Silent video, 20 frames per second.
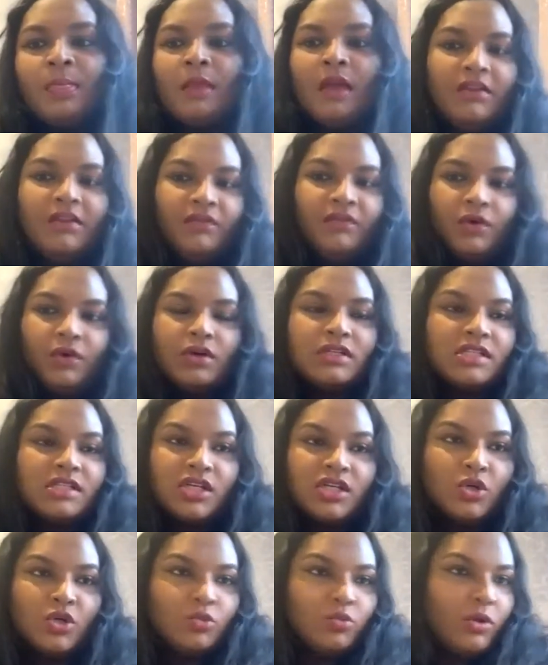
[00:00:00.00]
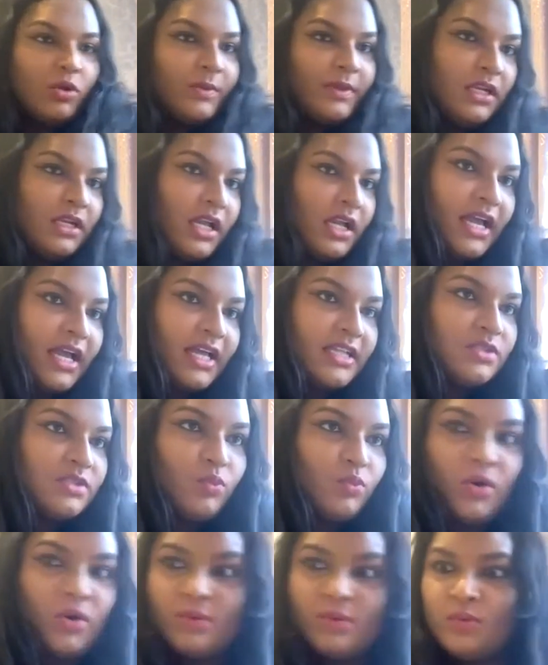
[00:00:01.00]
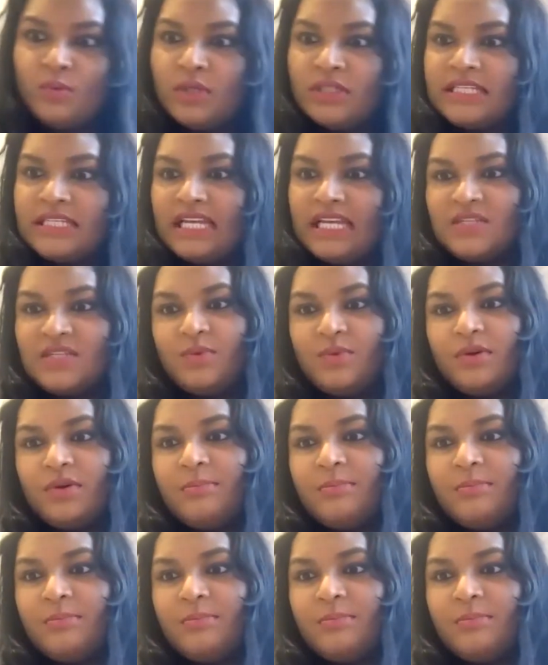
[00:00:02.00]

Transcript: And of course, when we look at what tests we're